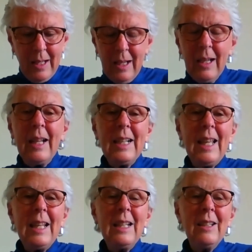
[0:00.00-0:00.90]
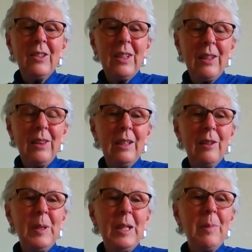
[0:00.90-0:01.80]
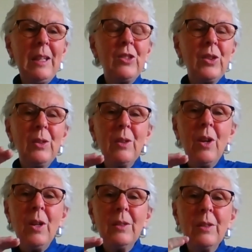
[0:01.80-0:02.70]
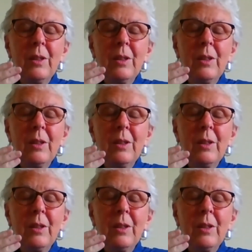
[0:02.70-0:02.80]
And again, it's that thing of being based on